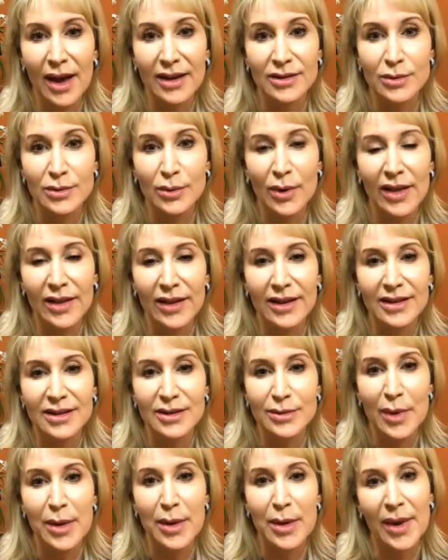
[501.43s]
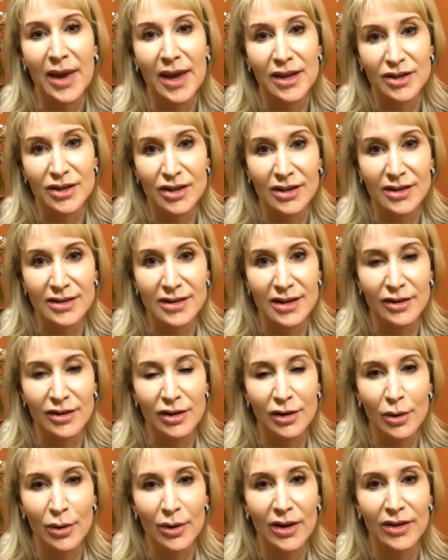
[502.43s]
as well as my patients
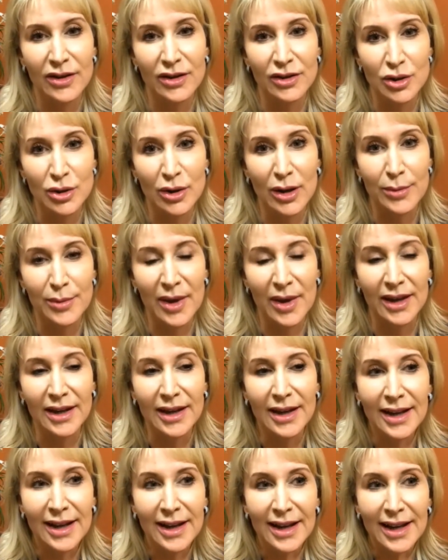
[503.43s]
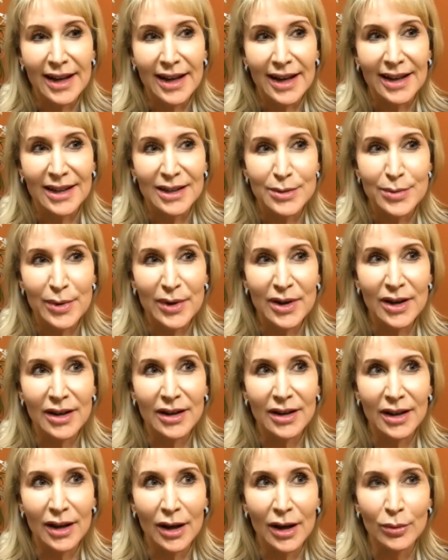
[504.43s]
undergoing the treatment. It's been
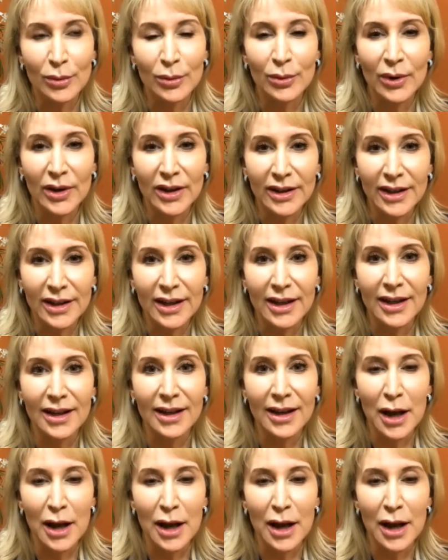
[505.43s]
a really